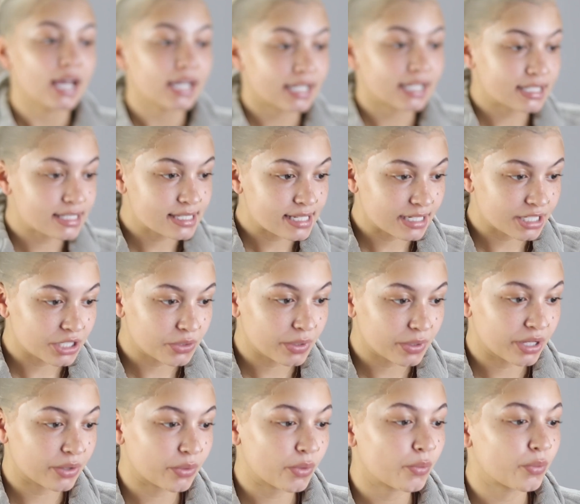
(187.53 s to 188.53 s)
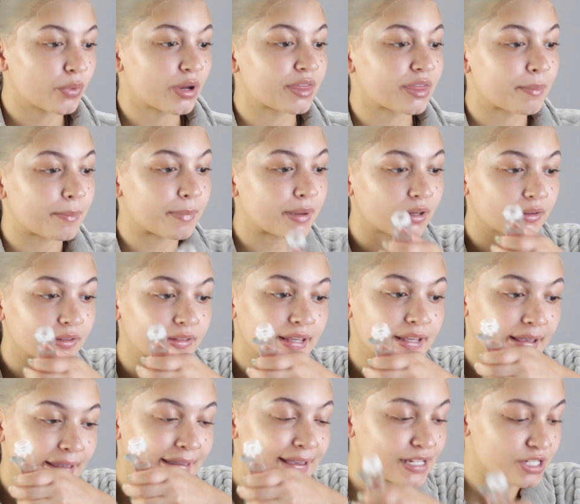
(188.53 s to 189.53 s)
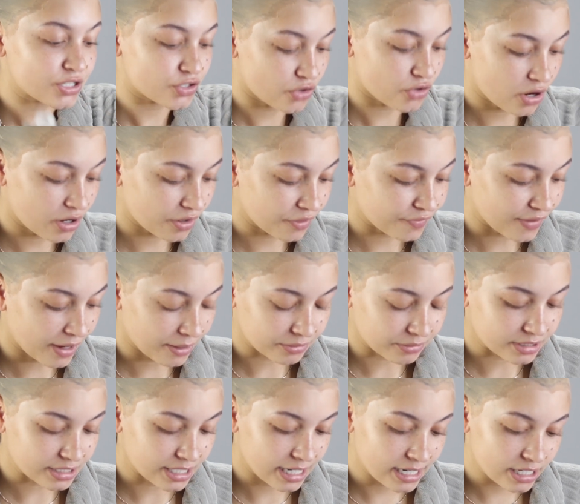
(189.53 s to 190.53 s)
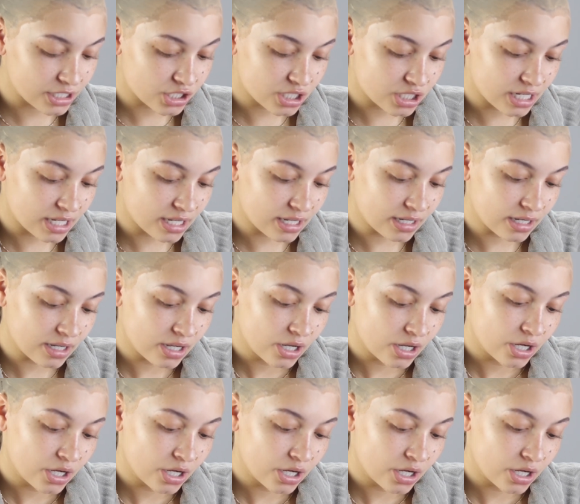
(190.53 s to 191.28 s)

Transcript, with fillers: continuing with building a strong foundation.